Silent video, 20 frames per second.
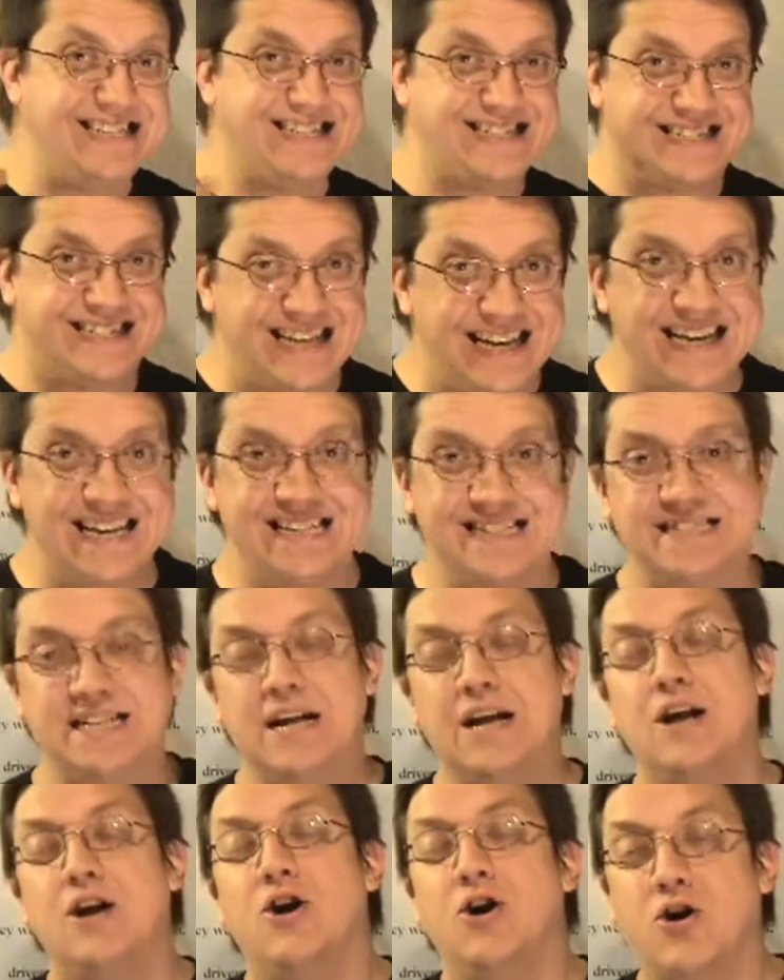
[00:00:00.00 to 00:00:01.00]
sees
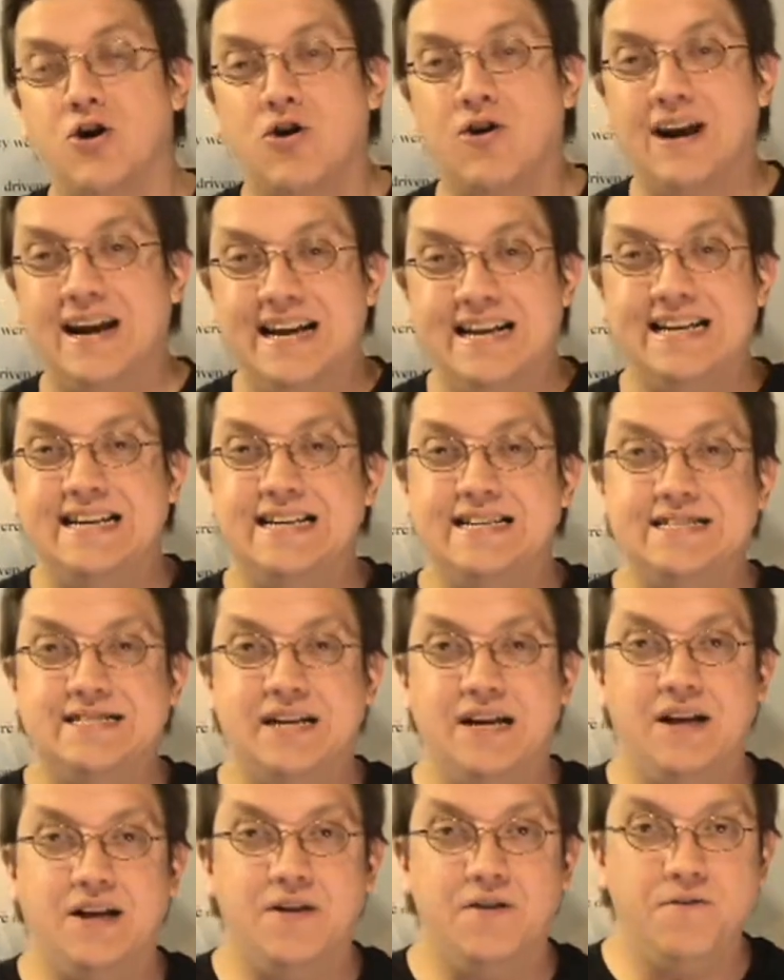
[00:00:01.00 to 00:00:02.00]
her in his
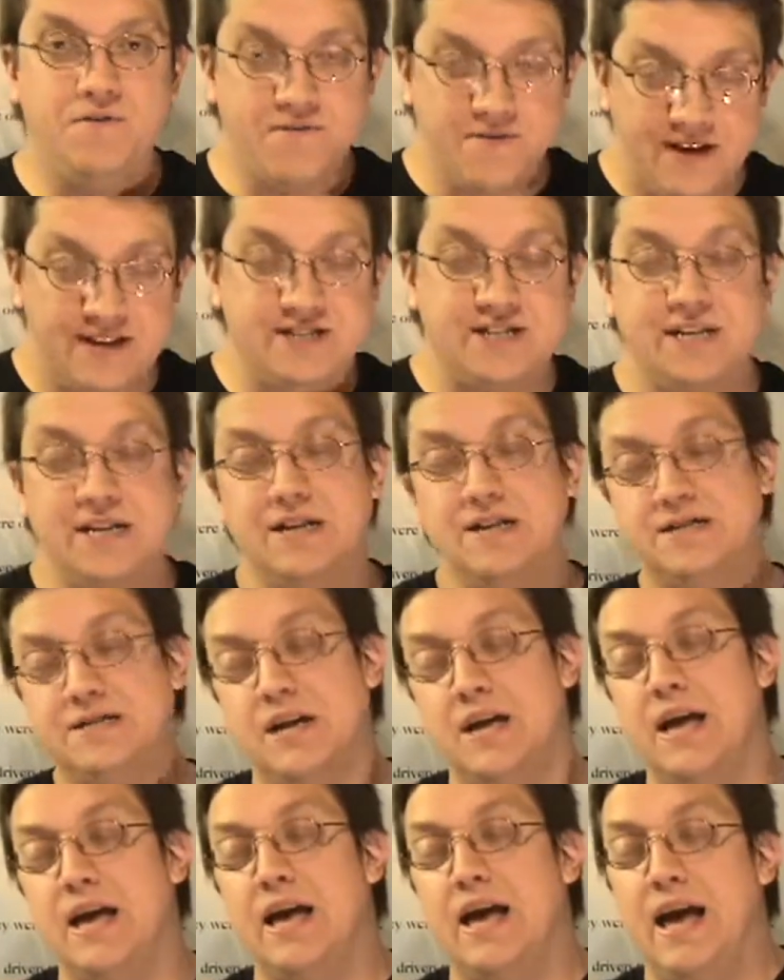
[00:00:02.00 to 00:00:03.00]
uh, visions
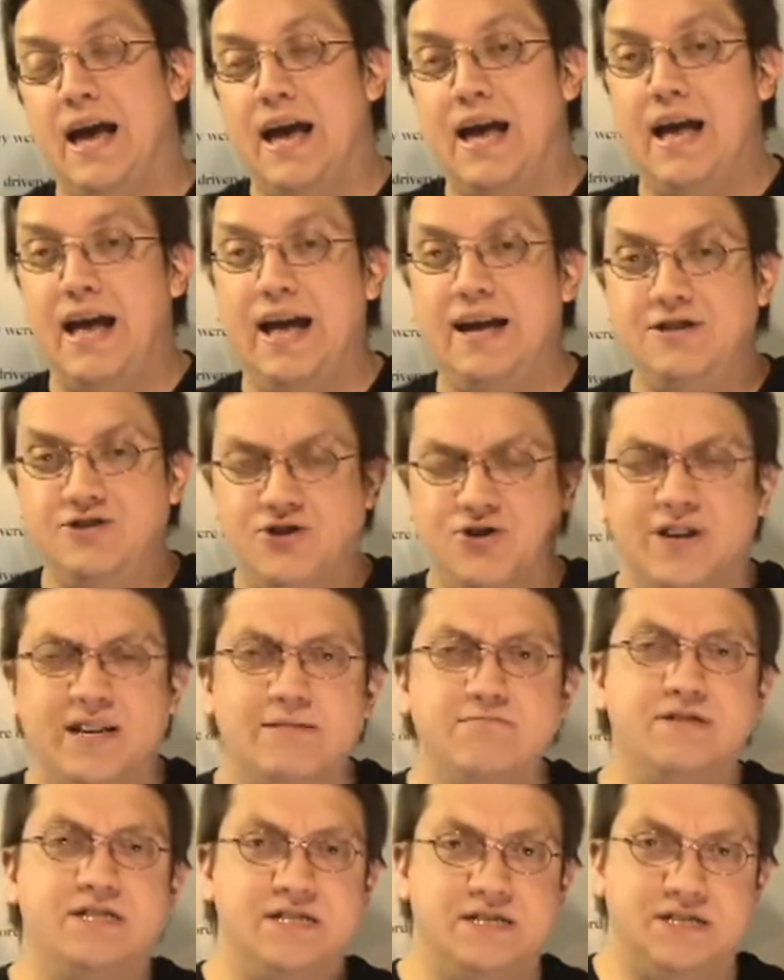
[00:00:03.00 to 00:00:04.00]
and, and,
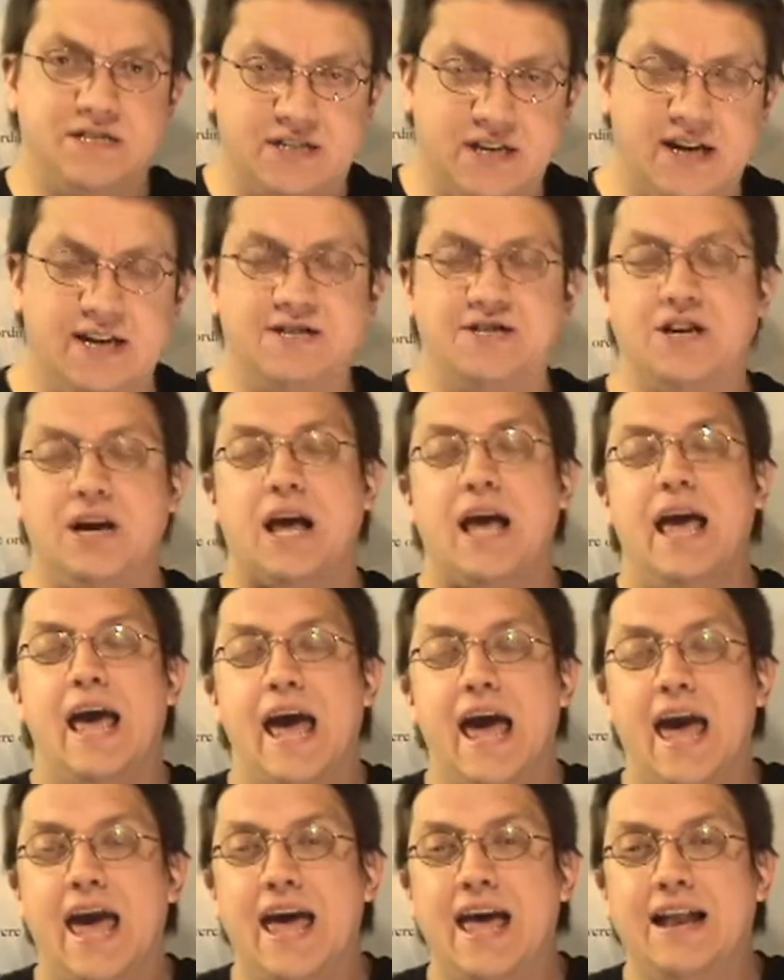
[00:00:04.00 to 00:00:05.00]
dreams and such,
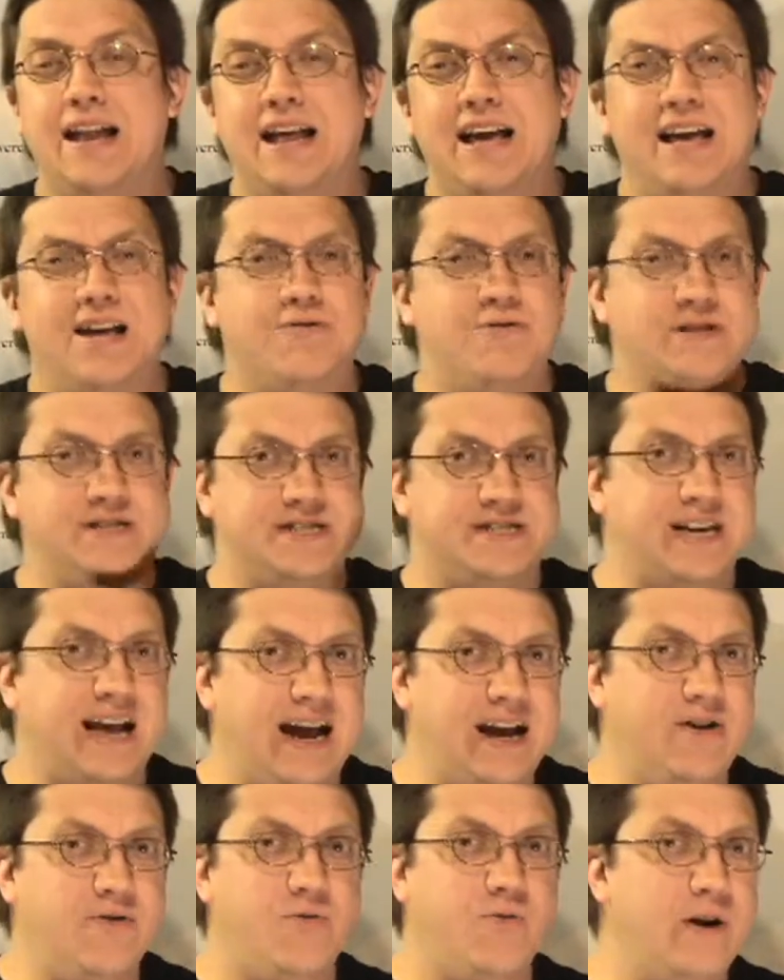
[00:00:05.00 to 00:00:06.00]
and uh, which is
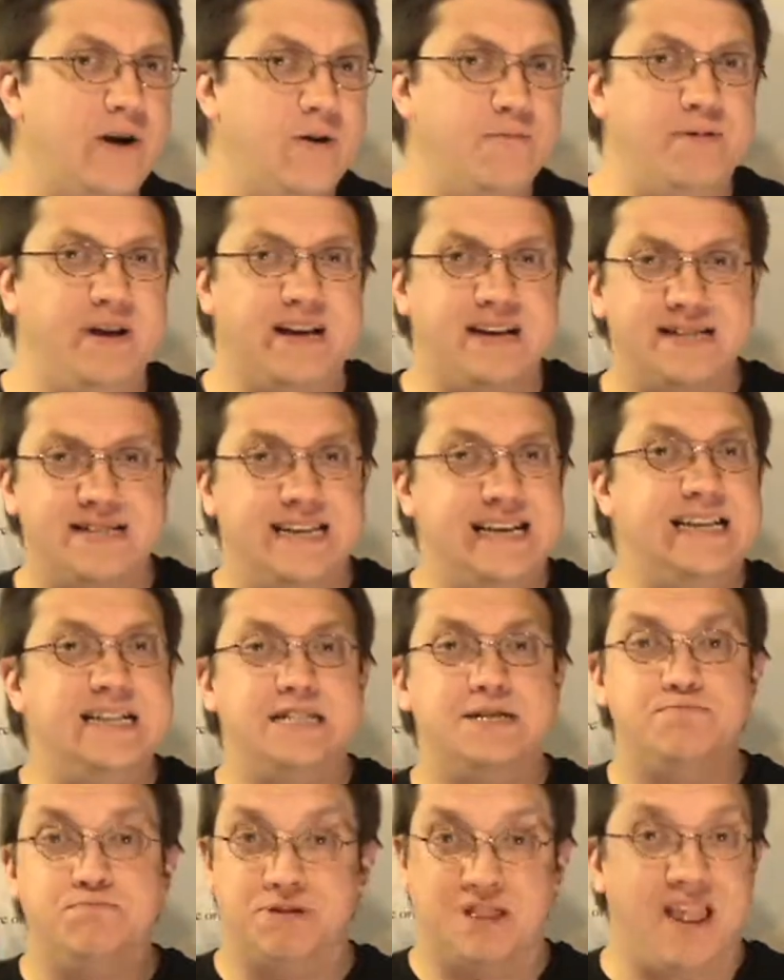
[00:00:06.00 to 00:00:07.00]
kind of weird because
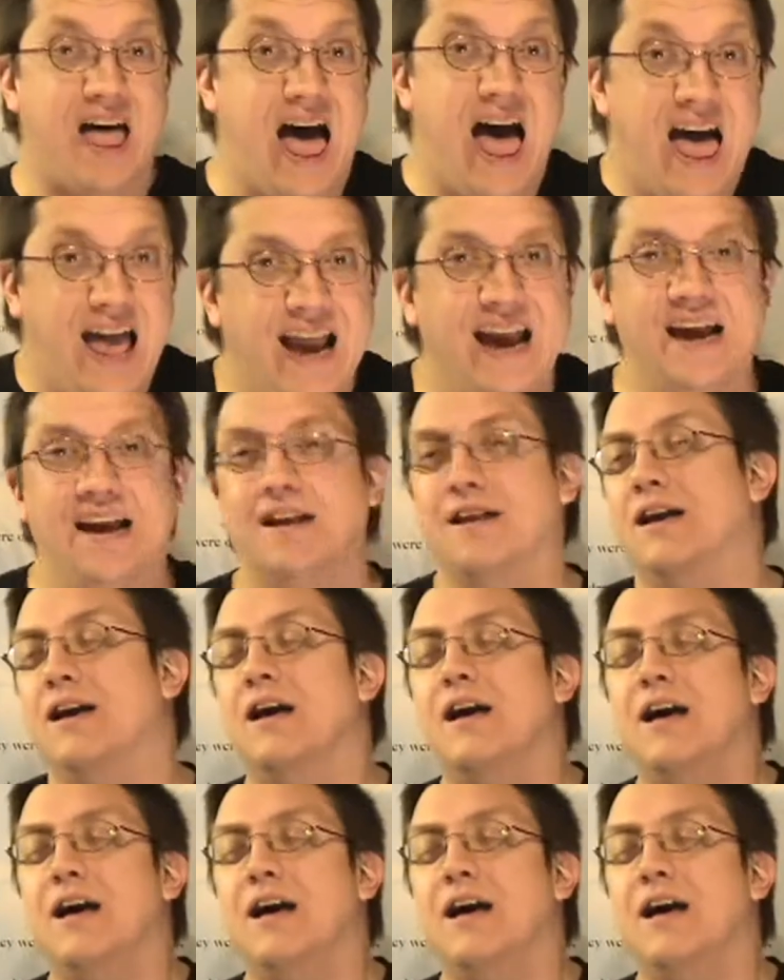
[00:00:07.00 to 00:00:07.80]
he's blind.